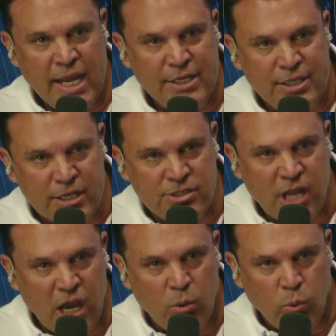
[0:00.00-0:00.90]
does
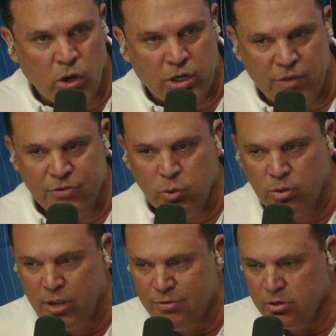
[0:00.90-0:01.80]
not work. If
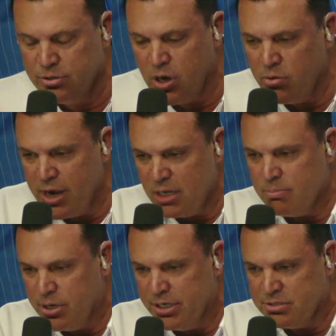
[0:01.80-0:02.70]
you're donating
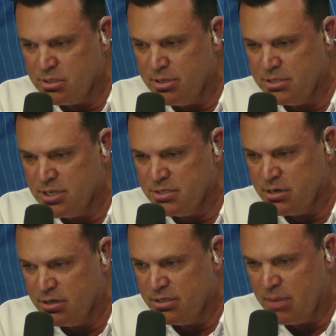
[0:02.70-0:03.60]
money to somebody that says
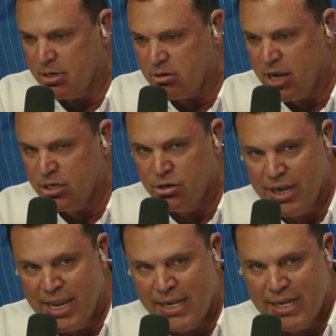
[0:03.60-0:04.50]
they're a Democrat, you're an
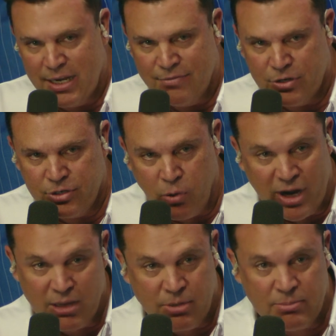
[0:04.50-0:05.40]
idiot. If you're
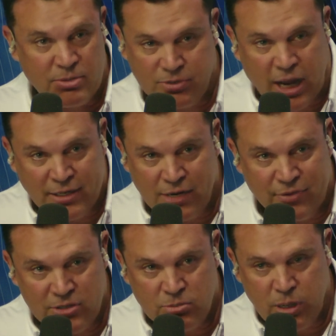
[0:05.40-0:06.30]
donating money to
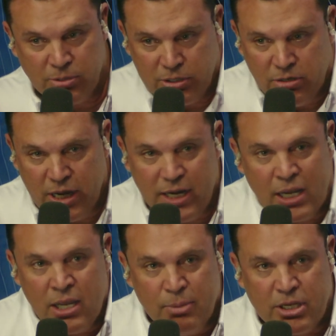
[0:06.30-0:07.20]
identify as a Republican, you're an idiot
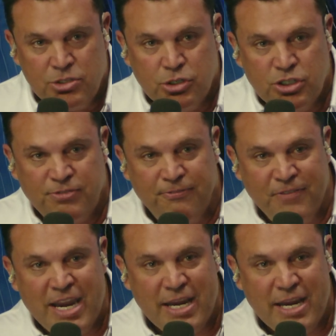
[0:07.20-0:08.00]
because you're just feeding.